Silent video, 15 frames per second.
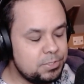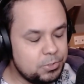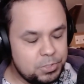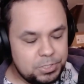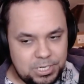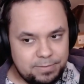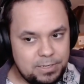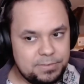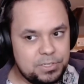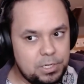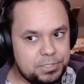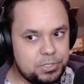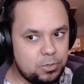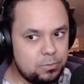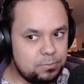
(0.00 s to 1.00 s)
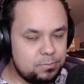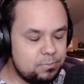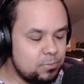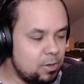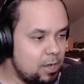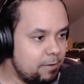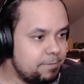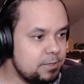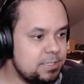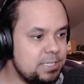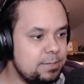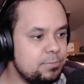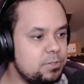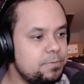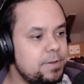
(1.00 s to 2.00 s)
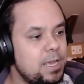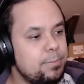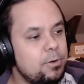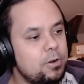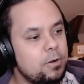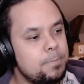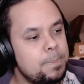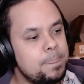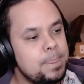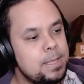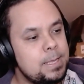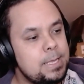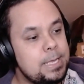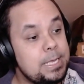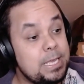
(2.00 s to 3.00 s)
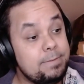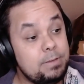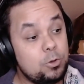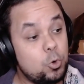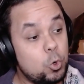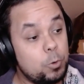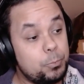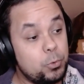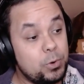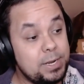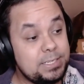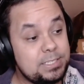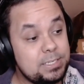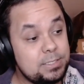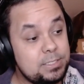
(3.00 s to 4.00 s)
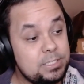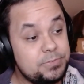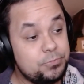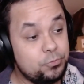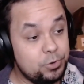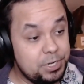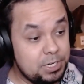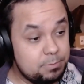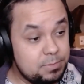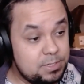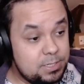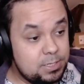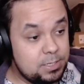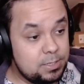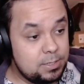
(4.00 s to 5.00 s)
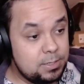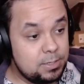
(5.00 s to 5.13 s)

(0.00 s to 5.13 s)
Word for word: So conservatives also often seem to favor giving corporations freedoms,